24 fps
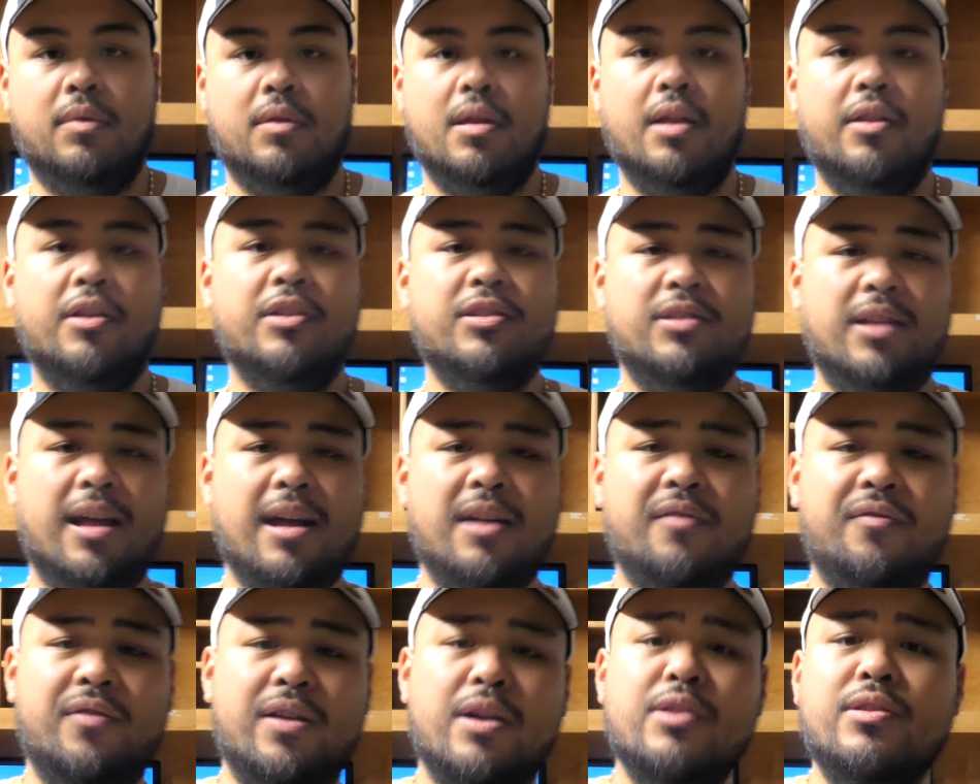Now there's a lot
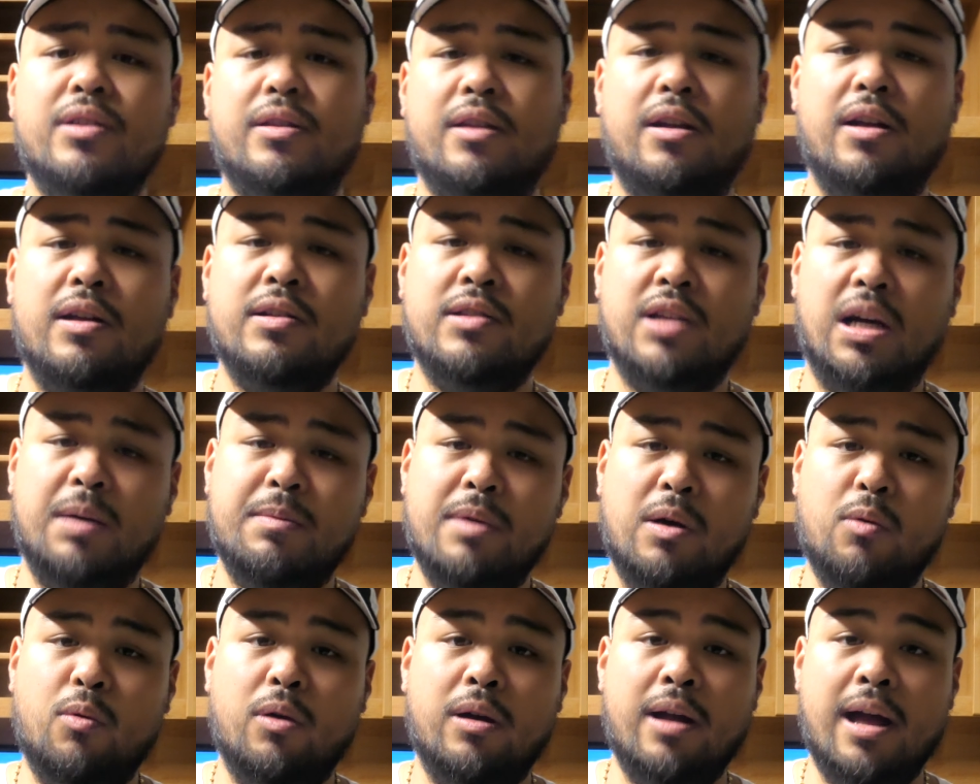of videos out there that talk
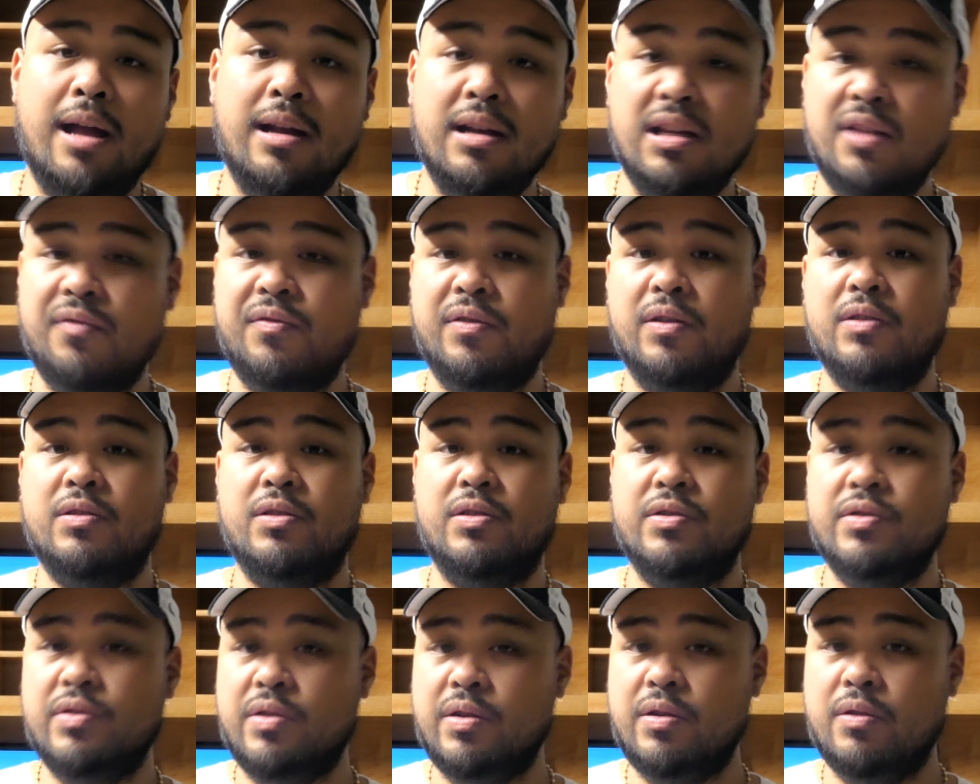about what ND
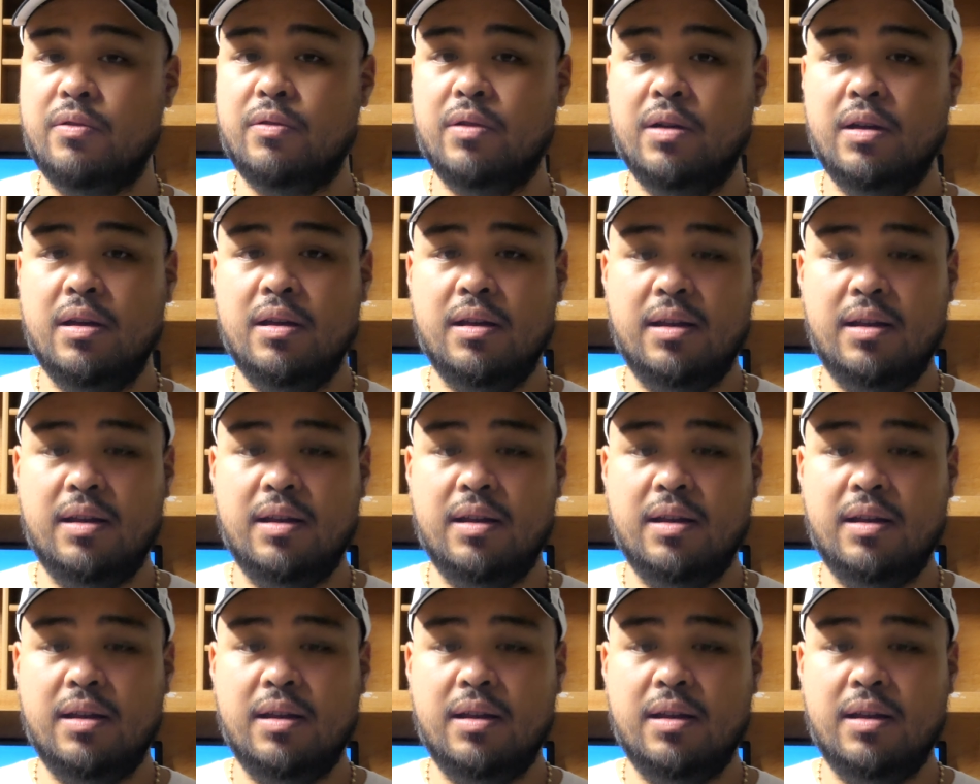filters do.